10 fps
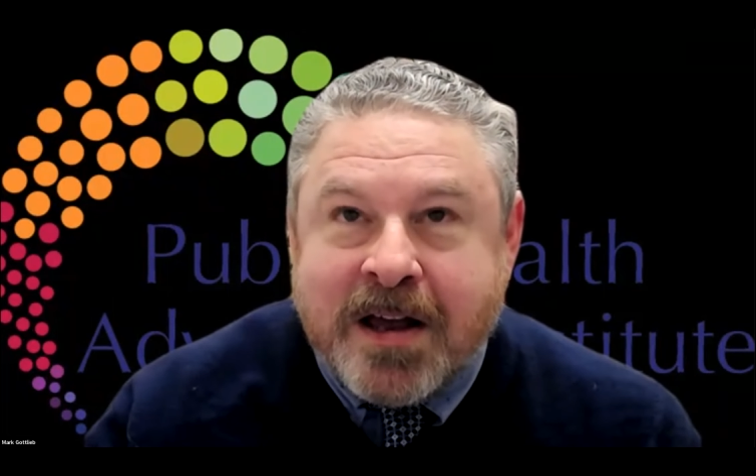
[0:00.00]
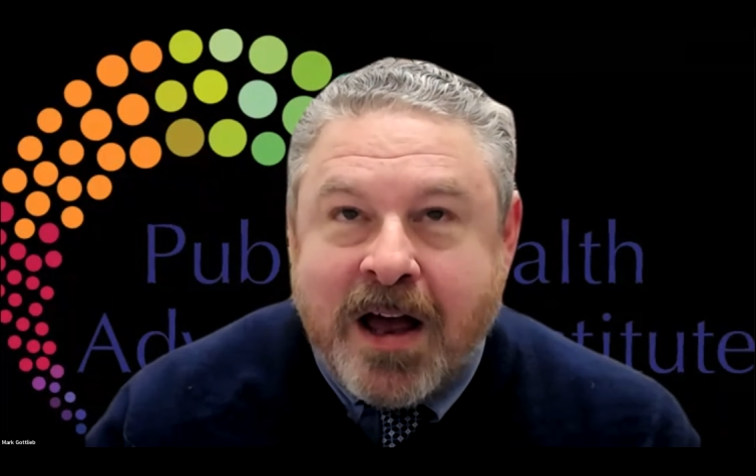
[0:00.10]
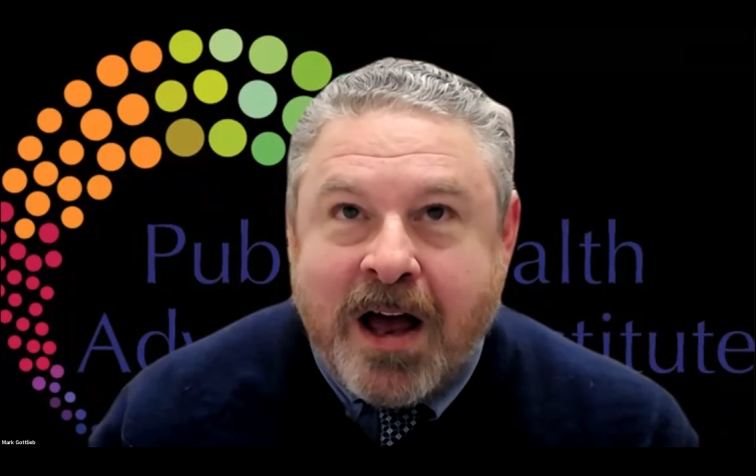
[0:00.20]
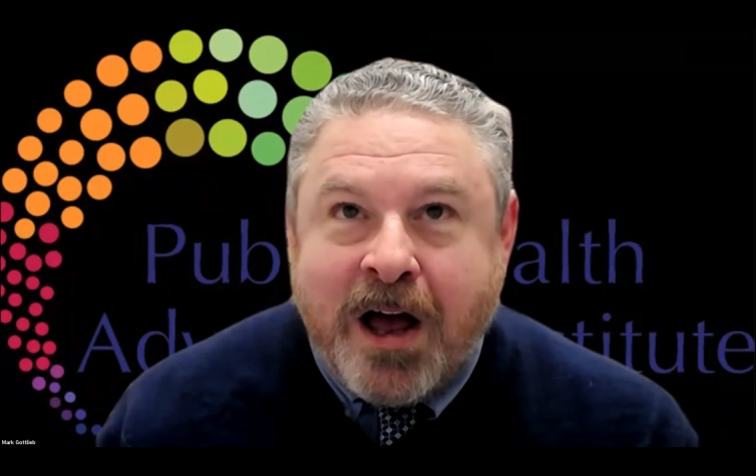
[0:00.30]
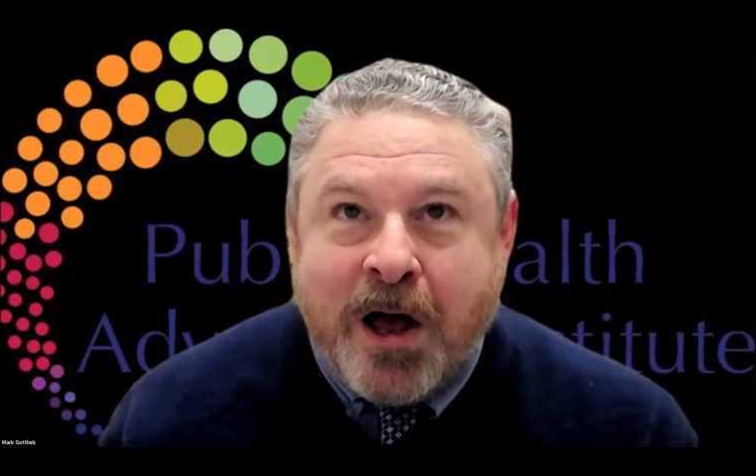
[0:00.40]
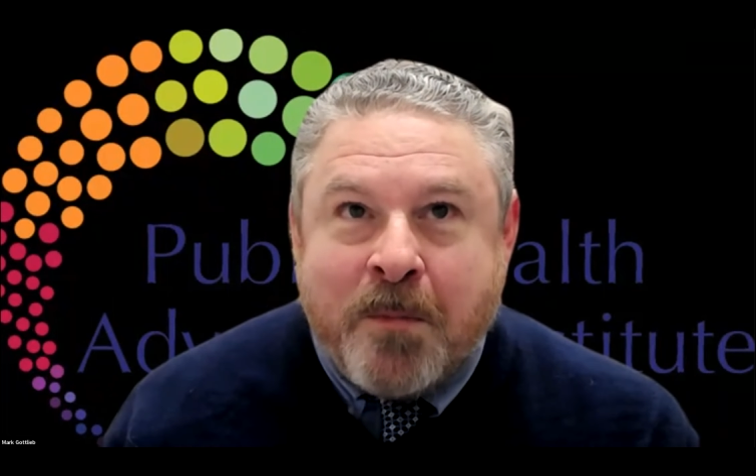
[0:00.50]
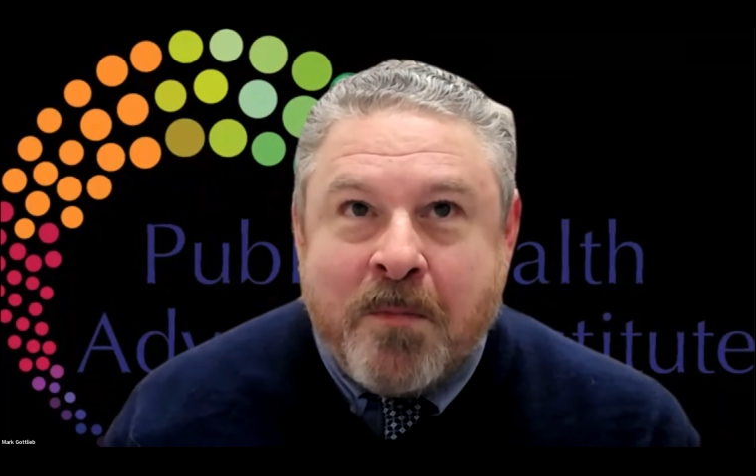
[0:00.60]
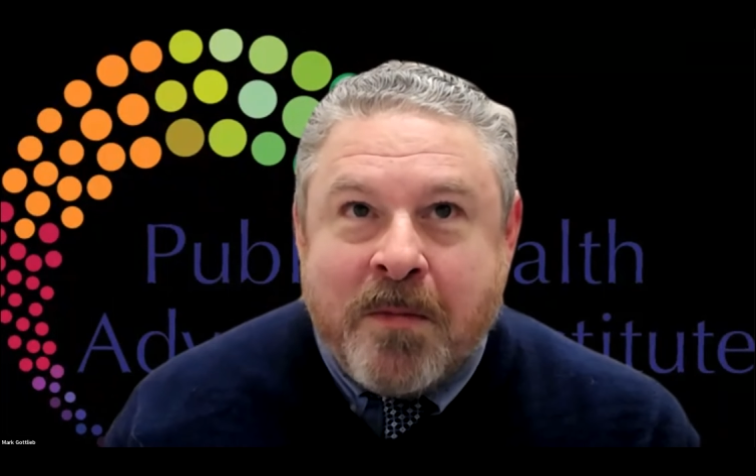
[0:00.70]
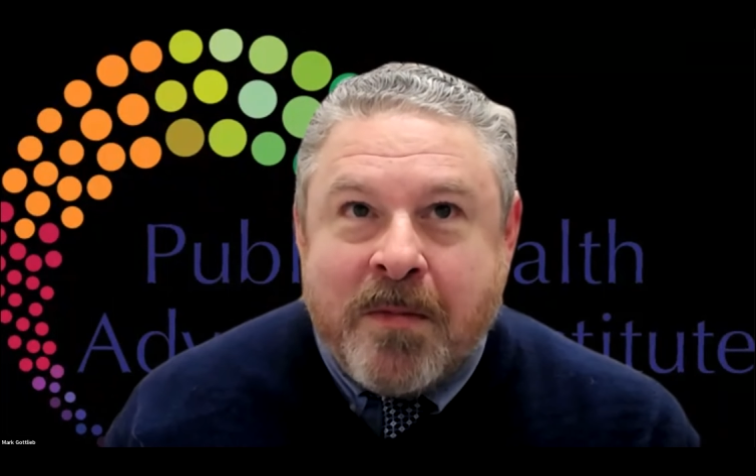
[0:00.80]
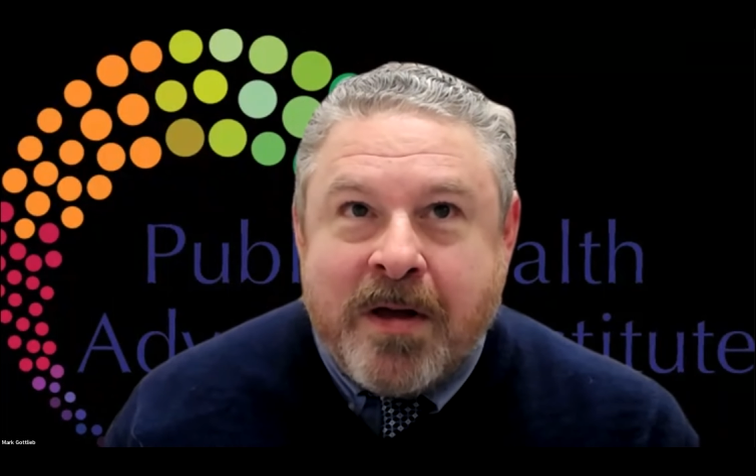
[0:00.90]

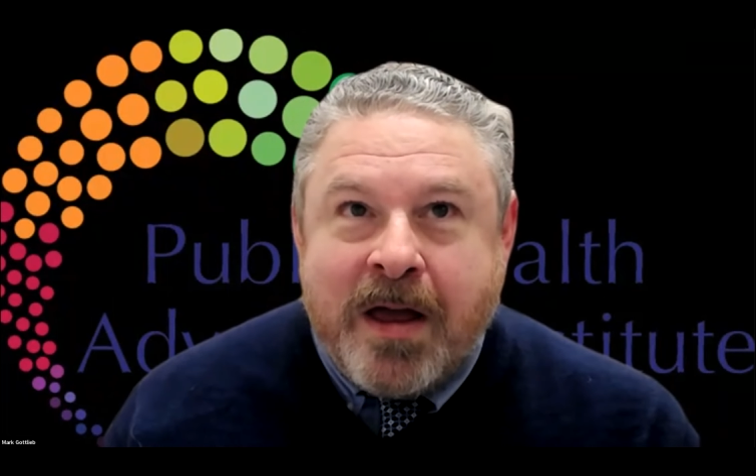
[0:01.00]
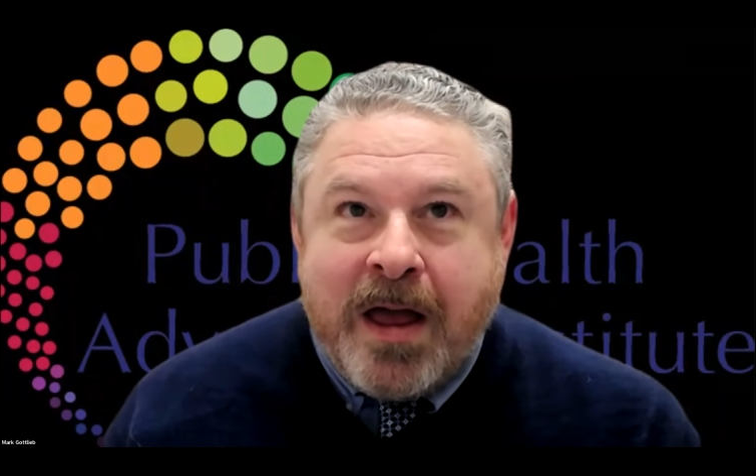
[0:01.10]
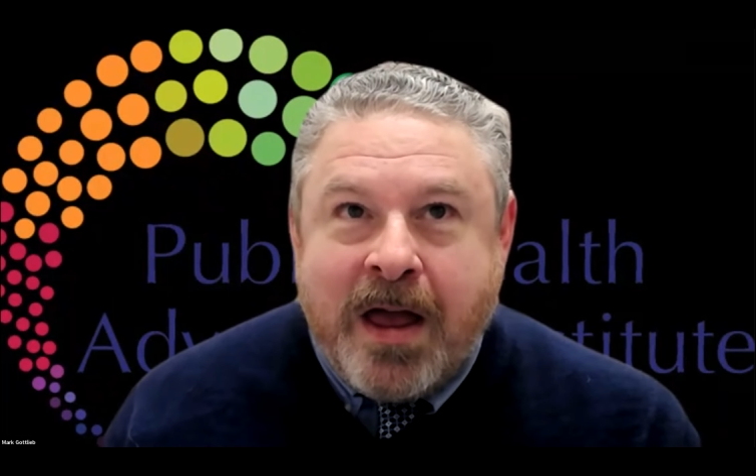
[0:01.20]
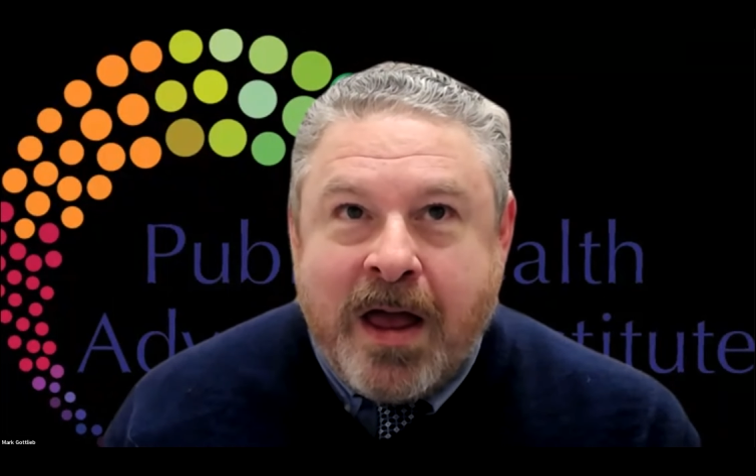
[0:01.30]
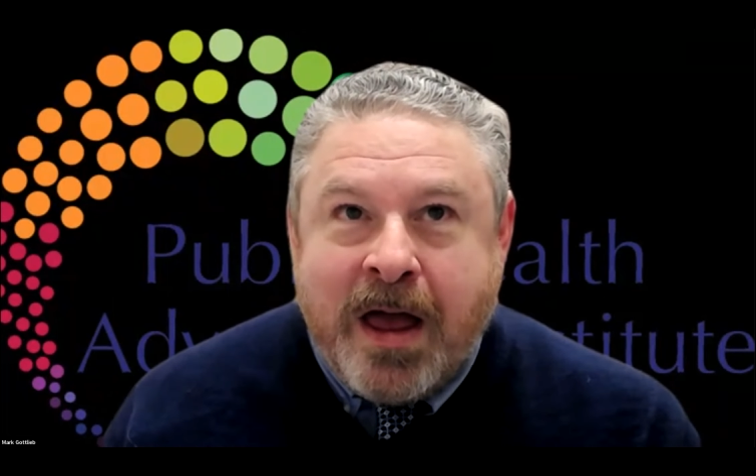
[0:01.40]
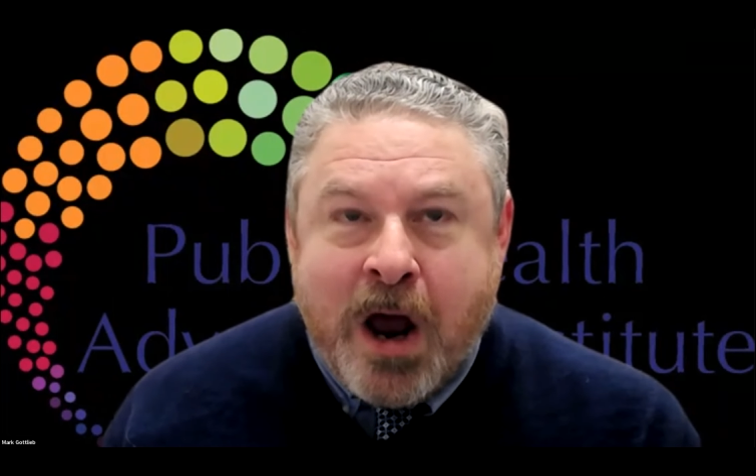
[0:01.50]
and